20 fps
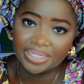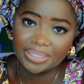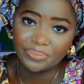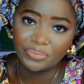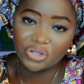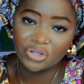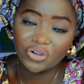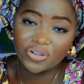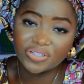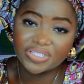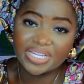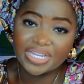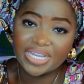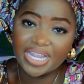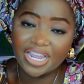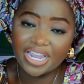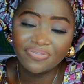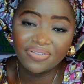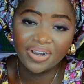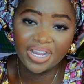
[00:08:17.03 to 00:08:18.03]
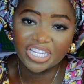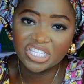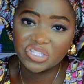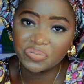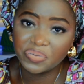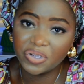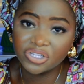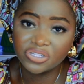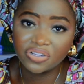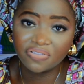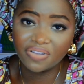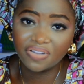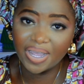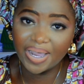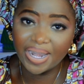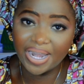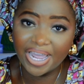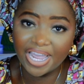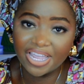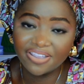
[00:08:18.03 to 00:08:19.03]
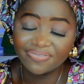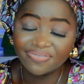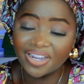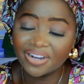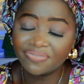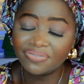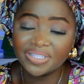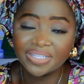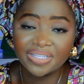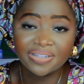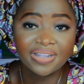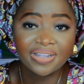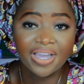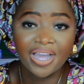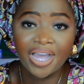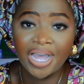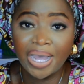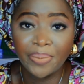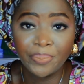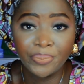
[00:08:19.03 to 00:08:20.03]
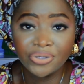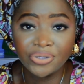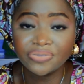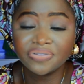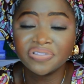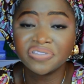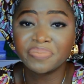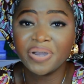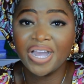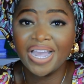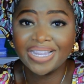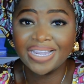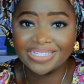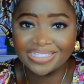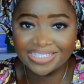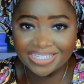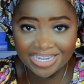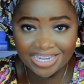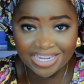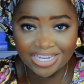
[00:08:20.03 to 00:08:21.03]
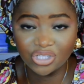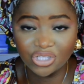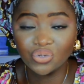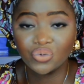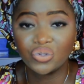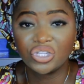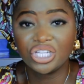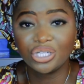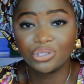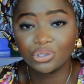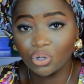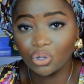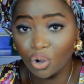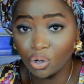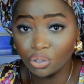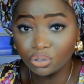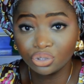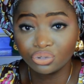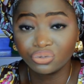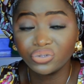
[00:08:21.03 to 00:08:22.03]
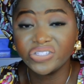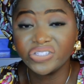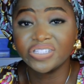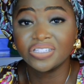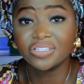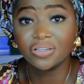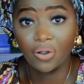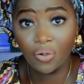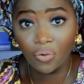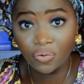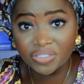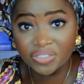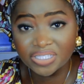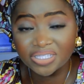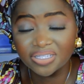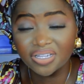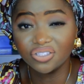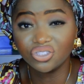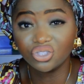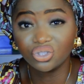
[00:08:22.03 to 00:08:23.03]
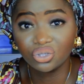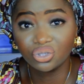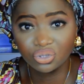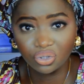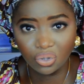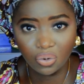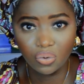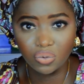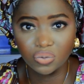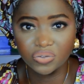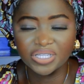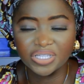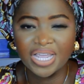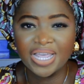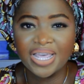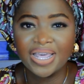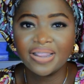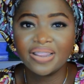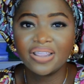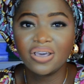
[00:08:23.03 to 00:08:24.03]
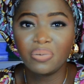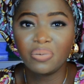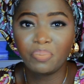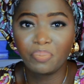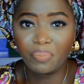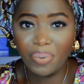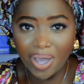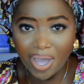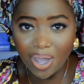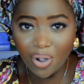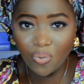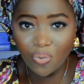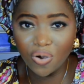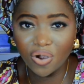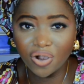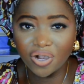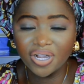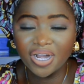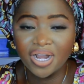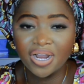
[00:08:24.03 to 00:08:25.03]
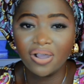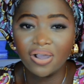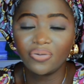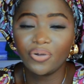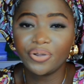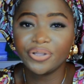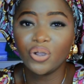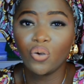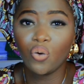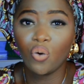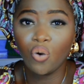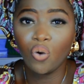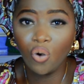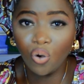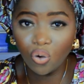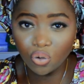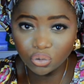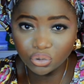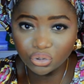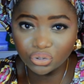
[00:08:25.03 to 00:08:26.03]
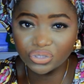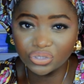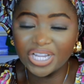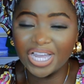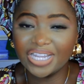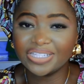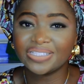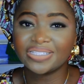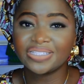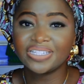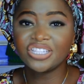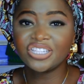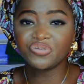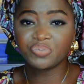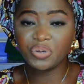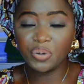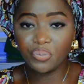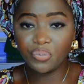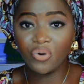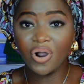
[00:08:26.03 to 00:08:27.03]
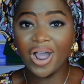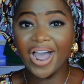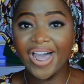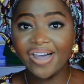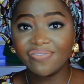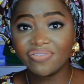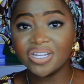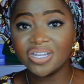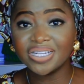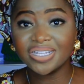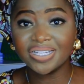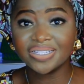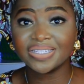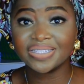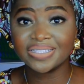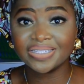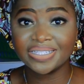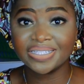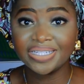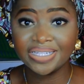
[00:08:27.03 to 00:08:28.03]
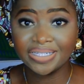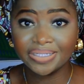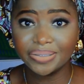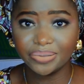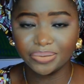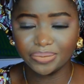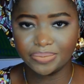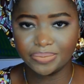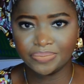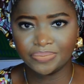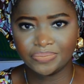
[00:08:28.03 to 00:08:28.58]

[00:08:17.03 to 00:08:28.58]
Because in every aspect of our life, everything that happens by day to each countries in the continent shows the power or the hold that these people have on us still.